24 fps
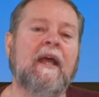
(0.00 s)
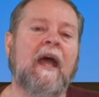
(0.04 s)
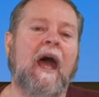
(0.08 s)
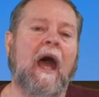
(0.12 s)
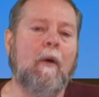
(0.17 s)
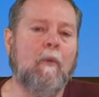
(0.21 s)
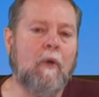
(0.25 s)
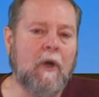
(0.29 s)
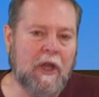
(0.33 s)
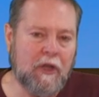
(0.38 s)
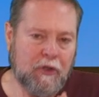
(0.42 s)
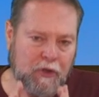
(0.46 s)
I
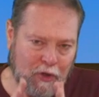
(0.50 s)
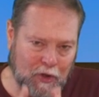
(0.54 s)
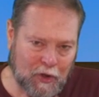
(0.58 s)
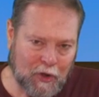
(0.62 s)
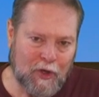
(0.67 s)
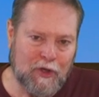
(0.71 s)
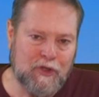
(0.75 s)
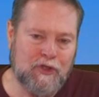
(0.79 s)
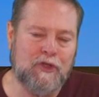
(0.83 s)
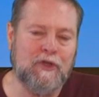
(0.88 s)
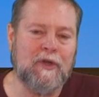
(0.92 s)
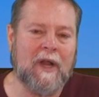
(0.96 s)
want to
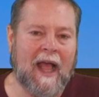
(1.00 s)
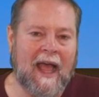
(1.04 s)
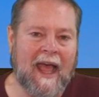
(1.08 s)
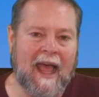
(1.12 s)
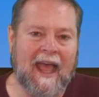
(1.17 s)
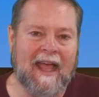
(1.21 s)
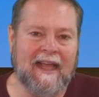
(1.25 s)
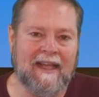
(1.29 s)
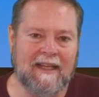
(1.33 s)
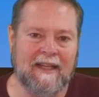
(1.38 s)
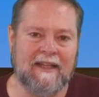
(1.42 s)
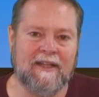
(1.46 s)
encourage you to
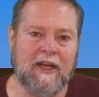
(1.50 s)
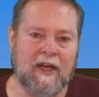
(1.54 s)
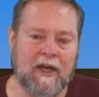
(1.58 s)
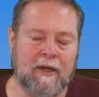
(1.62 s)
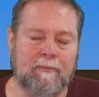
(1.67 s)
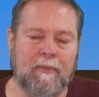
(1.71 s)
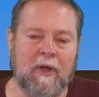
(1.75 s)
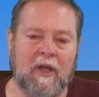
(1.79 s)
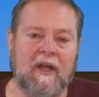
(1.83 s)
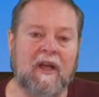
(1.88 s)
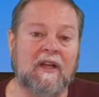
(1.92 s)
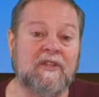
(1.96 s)
hang in there
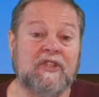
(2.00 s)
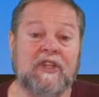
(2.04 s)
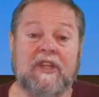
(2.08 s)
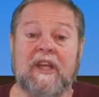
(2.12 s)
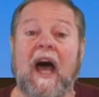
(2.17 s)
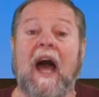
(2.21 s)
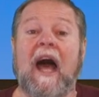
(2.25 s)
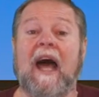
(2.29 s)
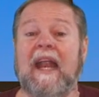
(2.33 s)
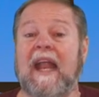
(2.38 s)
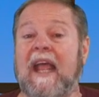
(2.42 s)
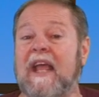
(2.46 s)
because
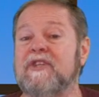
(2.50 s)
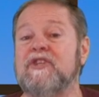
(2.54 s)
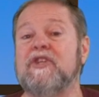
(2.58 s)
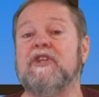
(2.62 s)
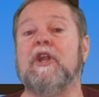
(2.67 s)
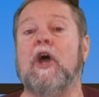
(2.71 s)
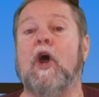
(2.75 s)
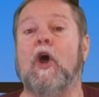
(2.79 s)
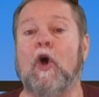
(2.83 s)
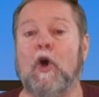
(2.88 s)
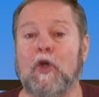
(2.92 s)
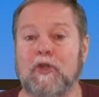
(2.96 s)
God has
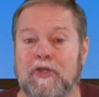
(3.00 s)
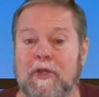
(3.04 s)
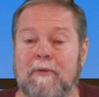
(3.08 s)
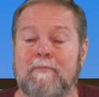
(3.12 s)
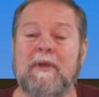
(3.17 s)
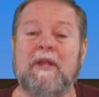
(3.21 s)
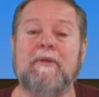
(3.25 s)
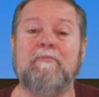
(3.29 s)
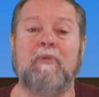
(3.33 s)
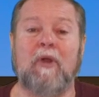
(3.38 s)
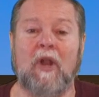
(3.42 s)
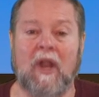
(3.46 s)
an
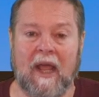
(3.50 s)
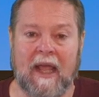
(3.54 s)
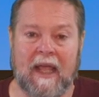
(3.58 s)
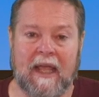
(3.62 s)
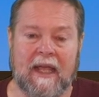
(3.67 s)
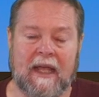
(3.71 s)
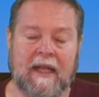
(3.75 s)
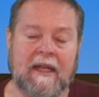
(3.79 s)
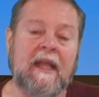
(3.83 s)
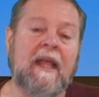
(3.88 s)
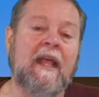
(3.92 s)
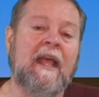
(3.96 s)
ultimate
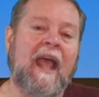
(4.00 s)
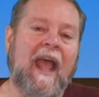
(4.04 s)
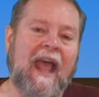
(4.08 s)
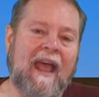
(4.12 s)
plan,